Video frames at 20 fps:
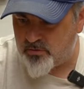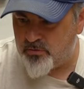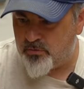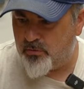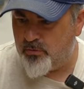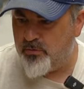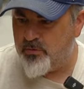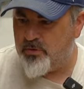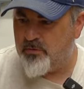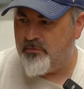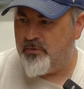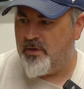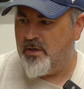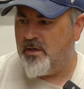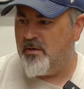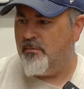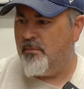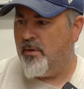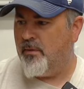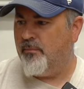screws if you
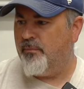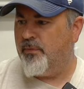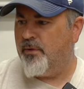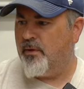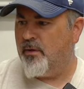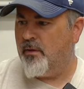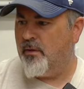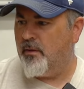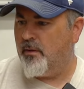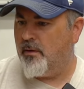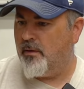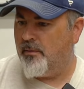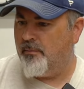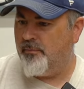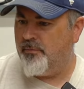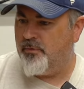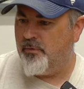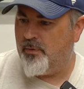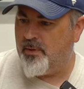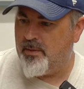need to
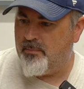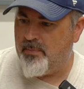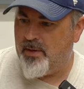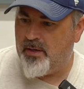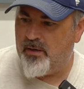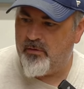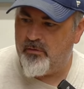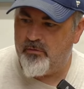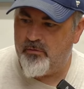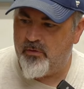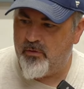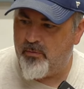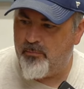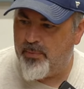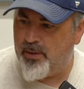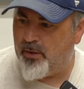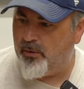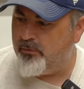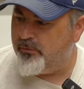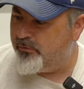do any maintenance to the
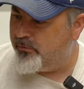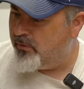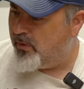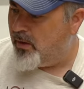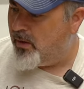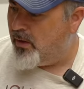belts.